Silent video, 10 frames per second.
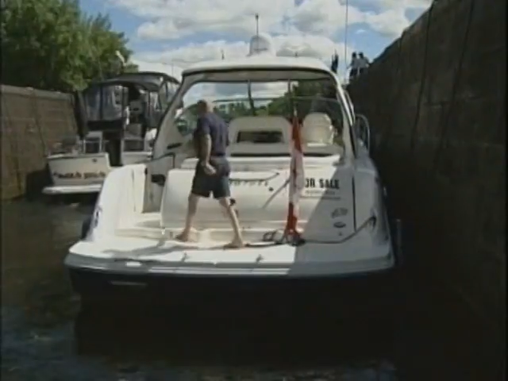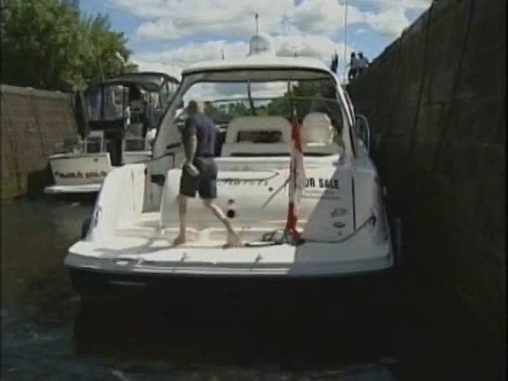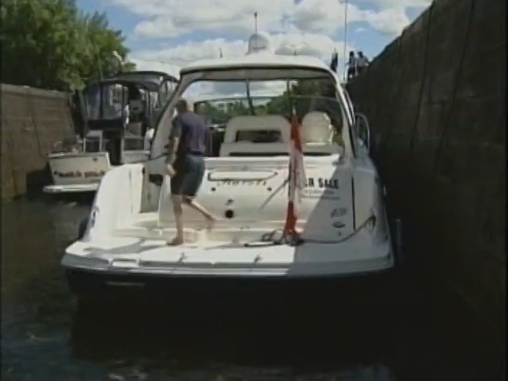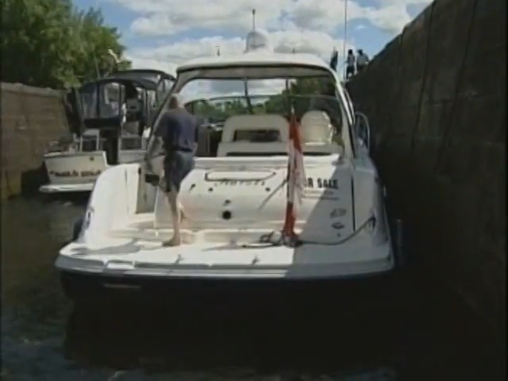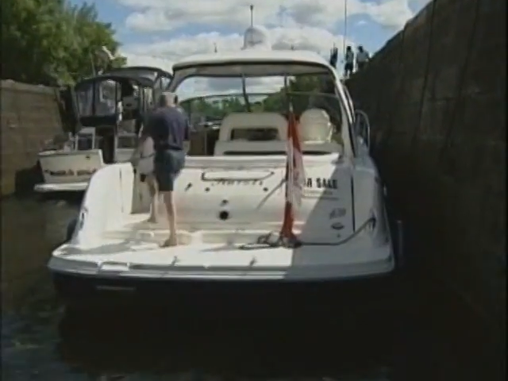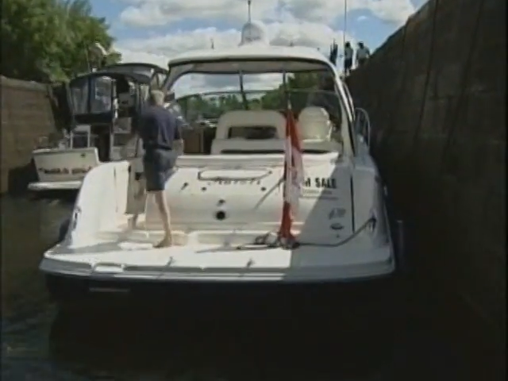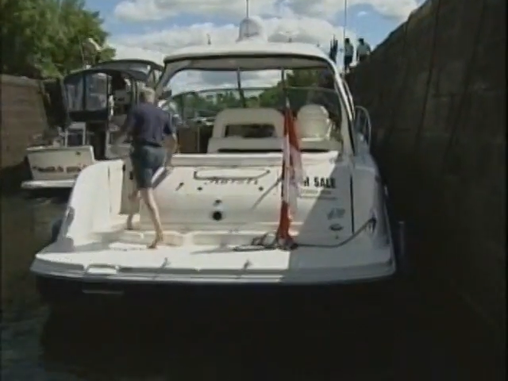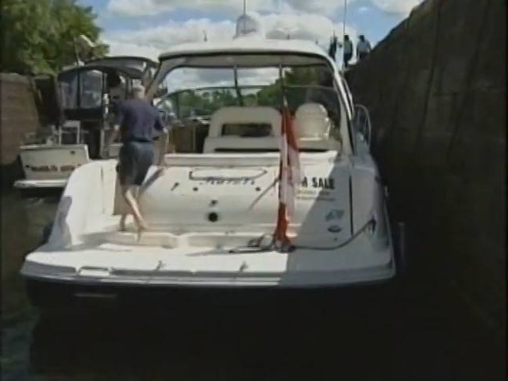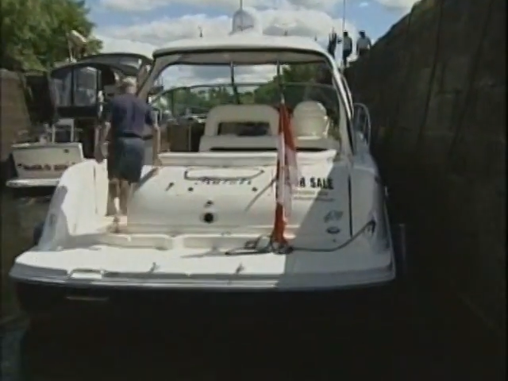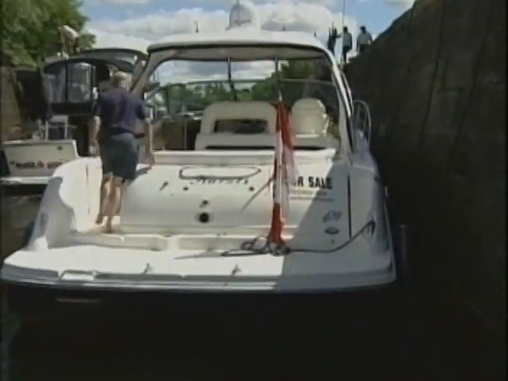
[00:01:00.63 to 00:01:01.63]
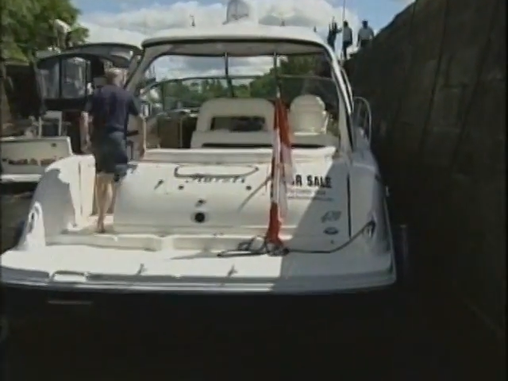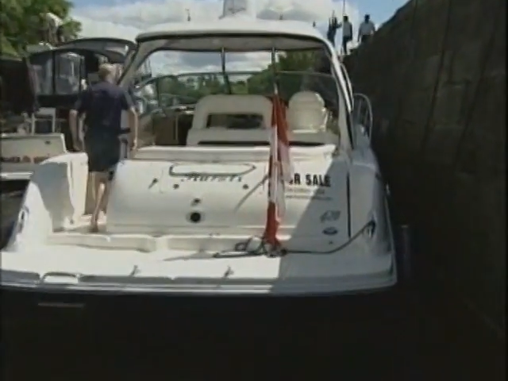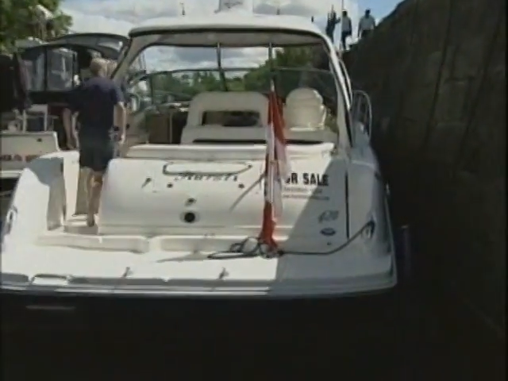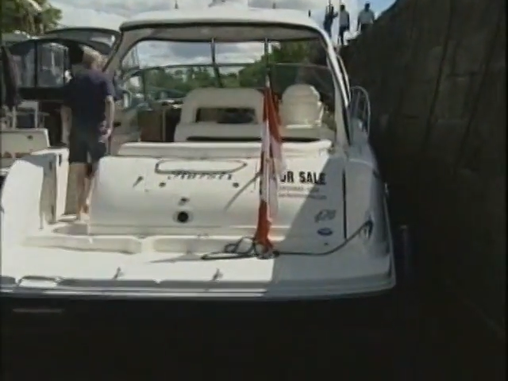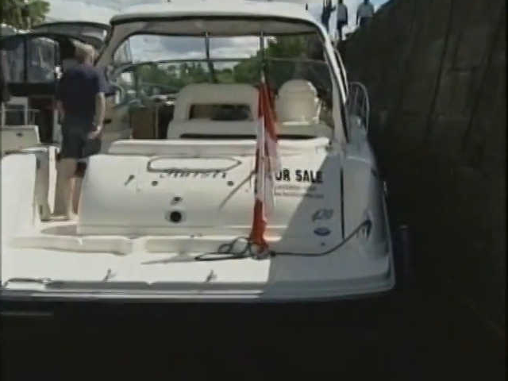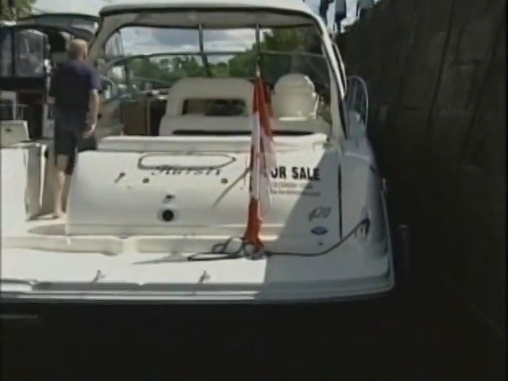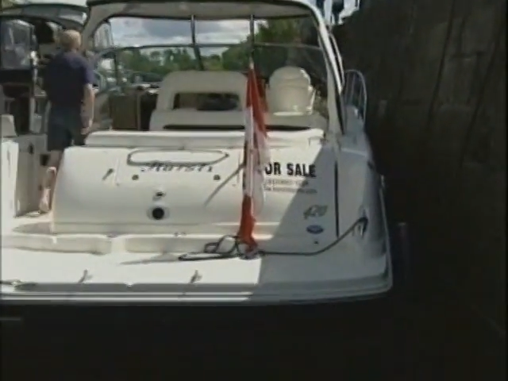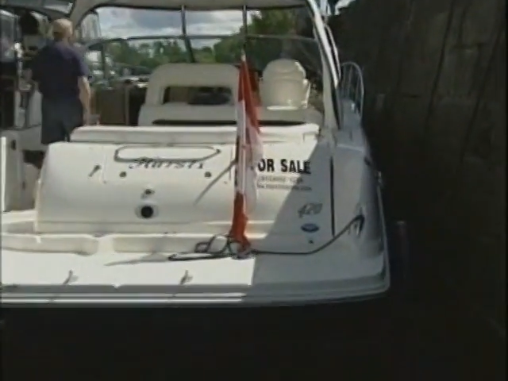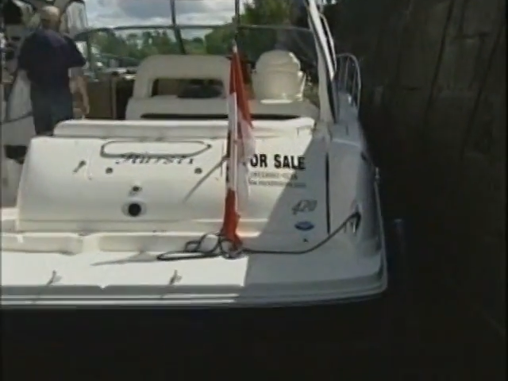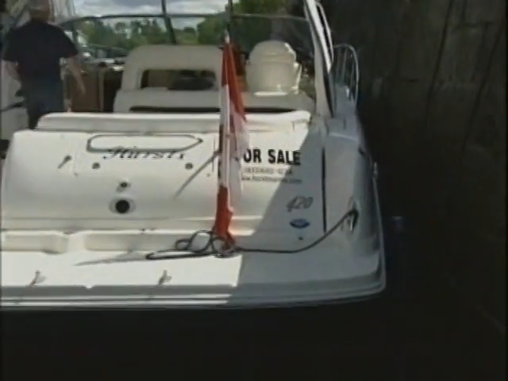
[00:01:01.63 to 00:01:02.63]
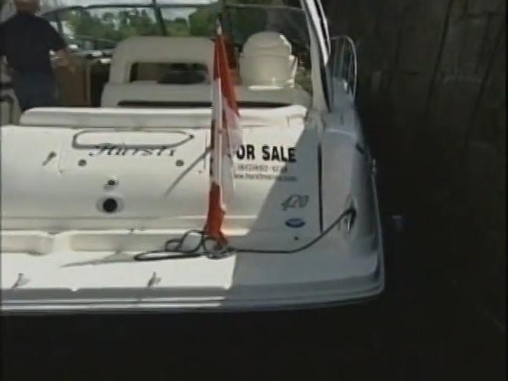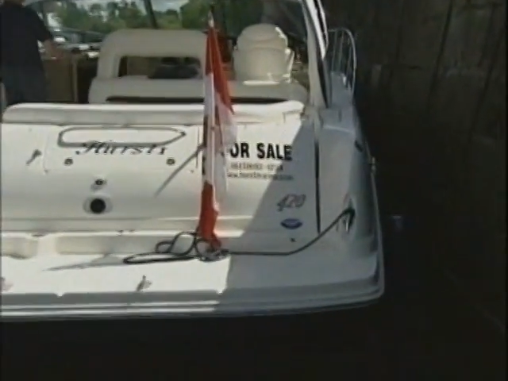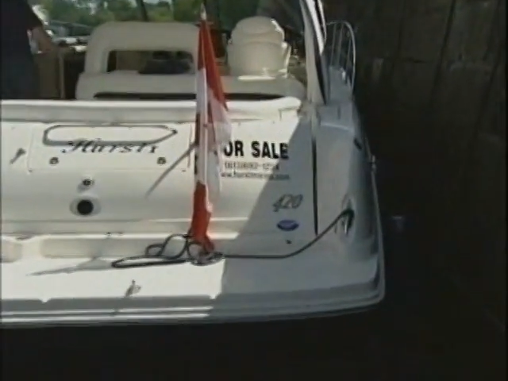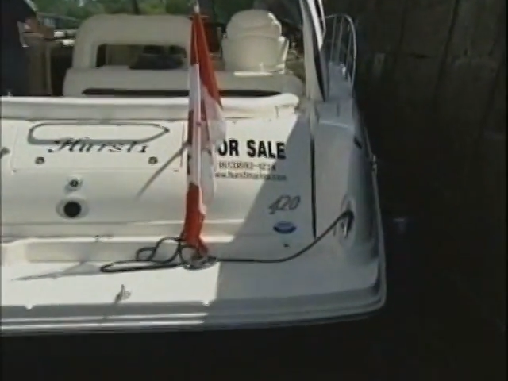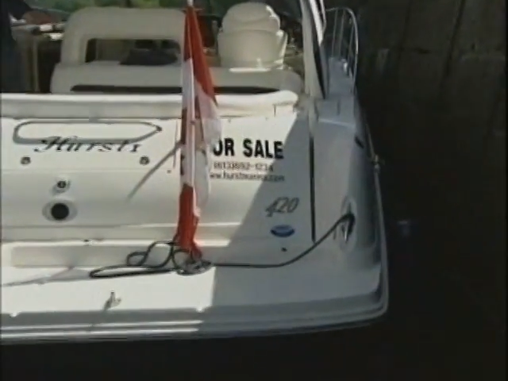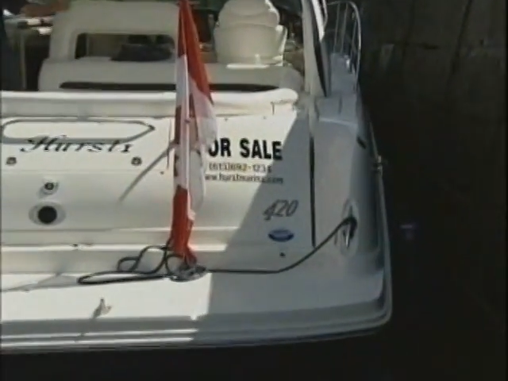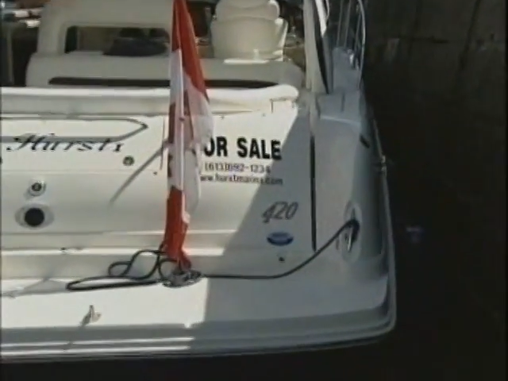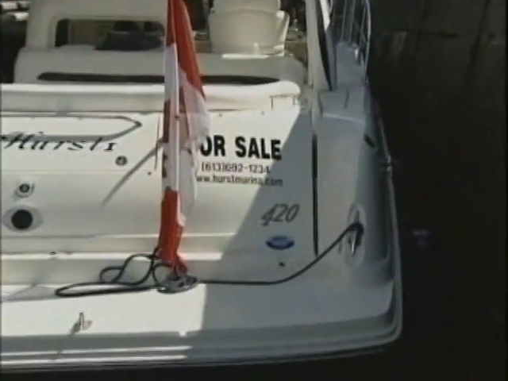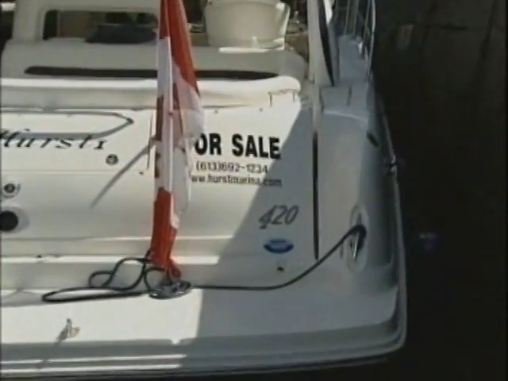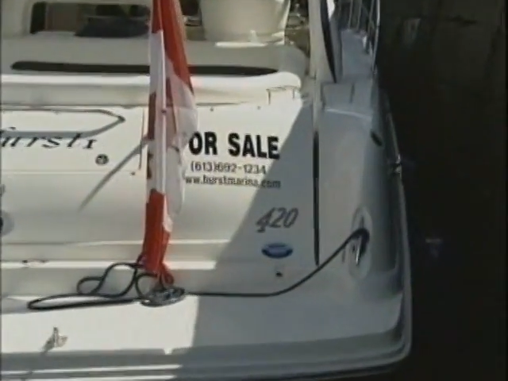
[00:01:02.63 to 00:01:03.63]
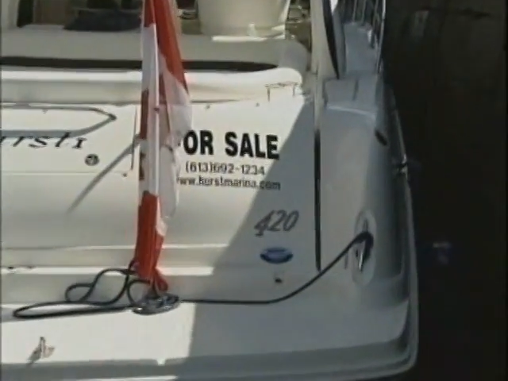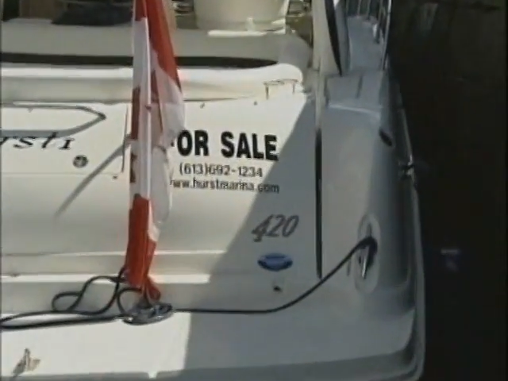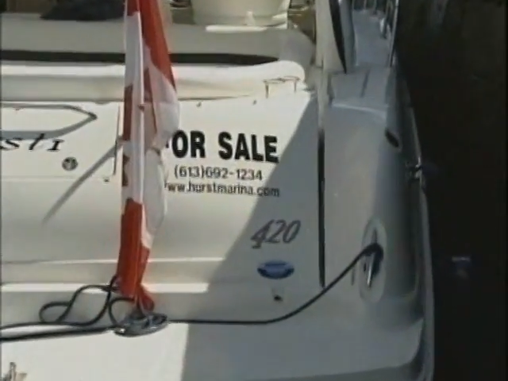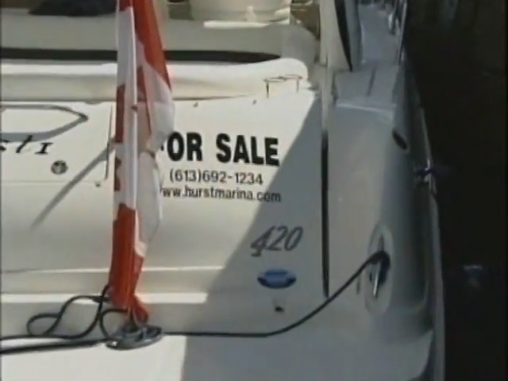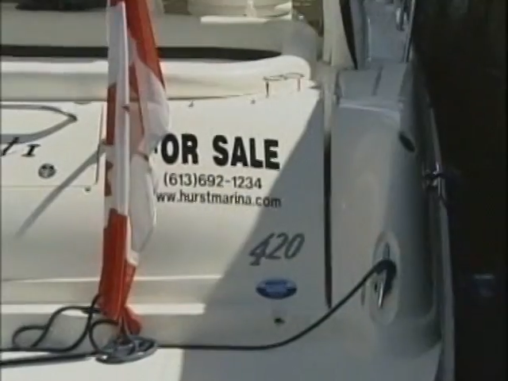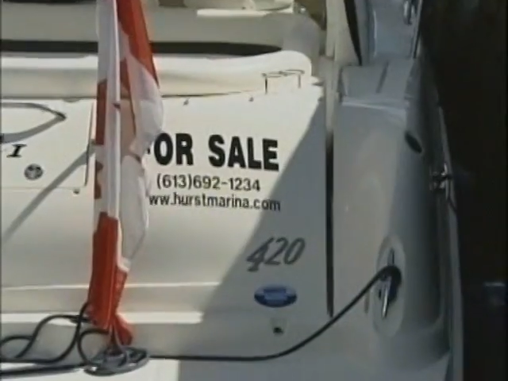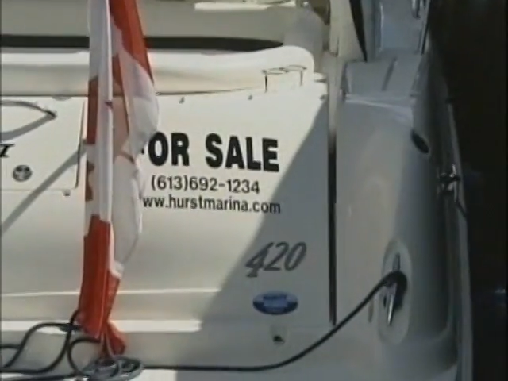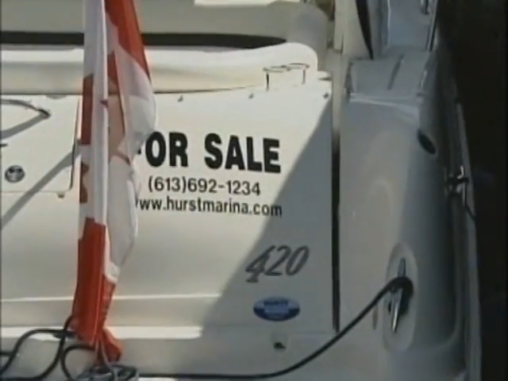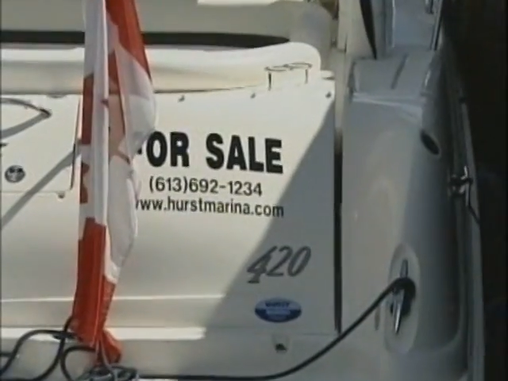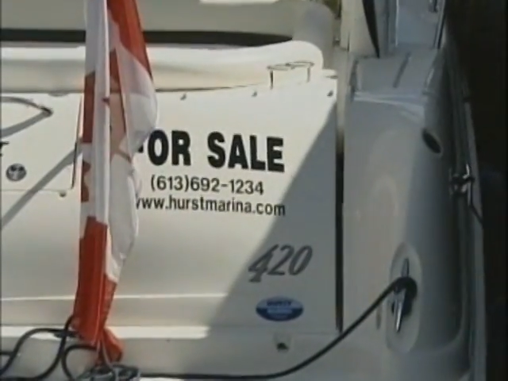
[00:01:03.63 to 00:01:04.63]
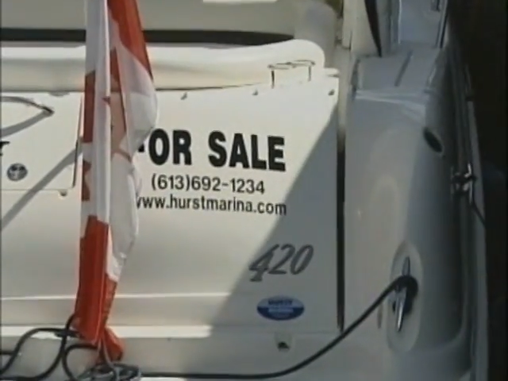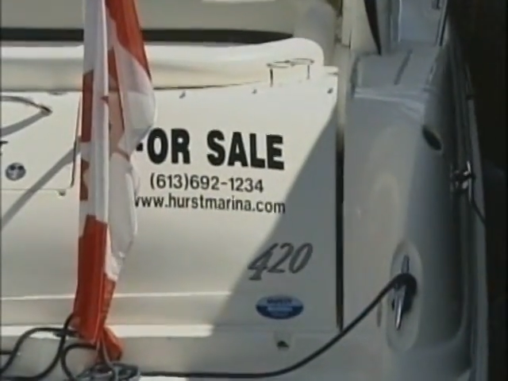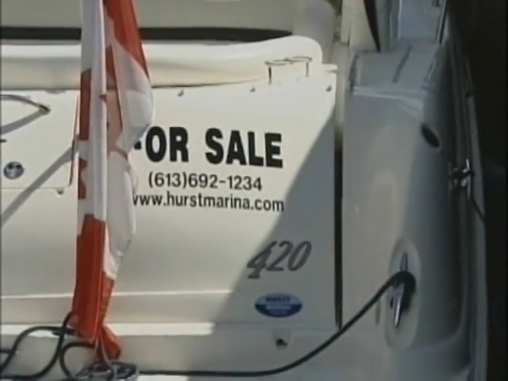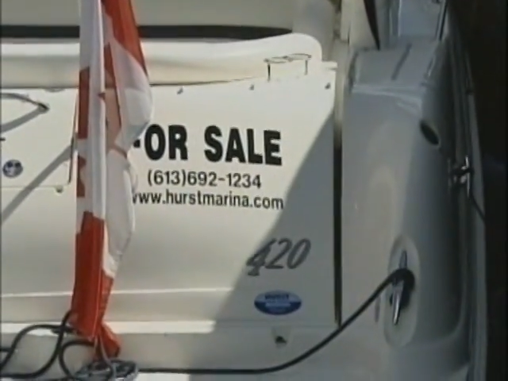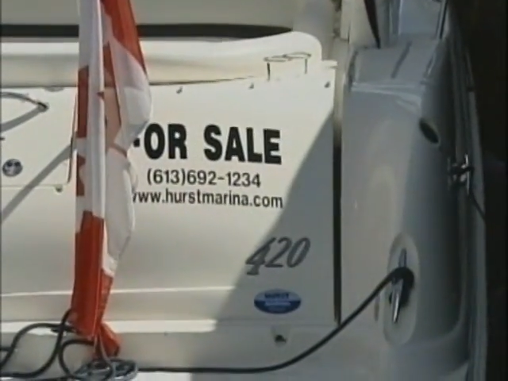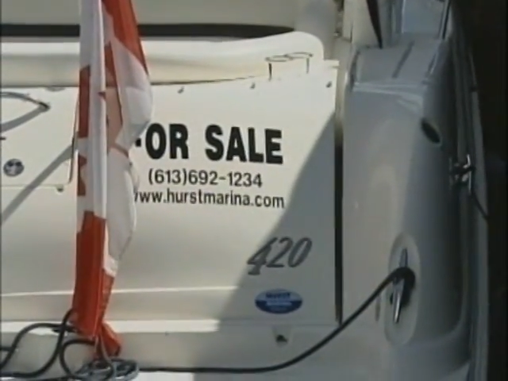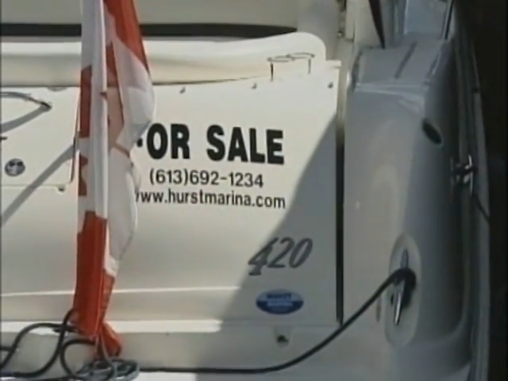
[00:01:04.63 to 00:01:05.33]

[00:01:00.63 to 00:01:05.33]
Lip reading: (no speaker visible)